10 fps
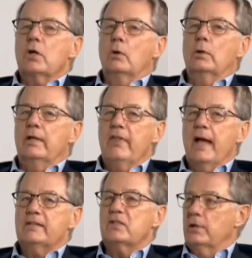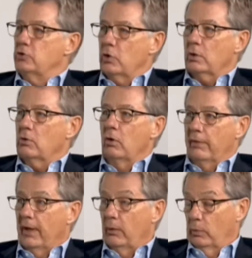So in that sense, you could
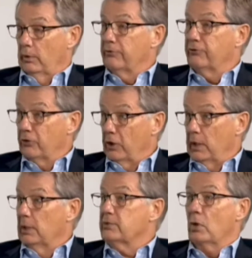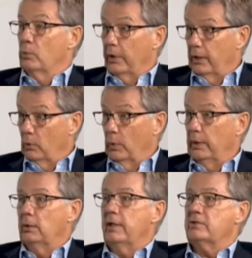call that will free. It's a real
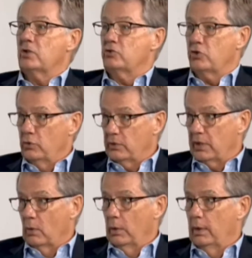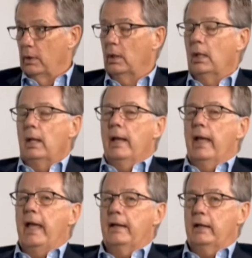will, it's a choosing will,
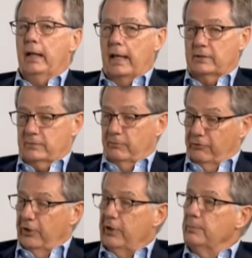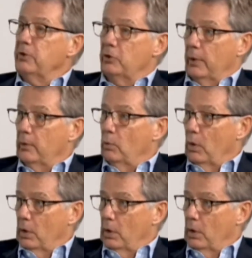and it has freedom to do what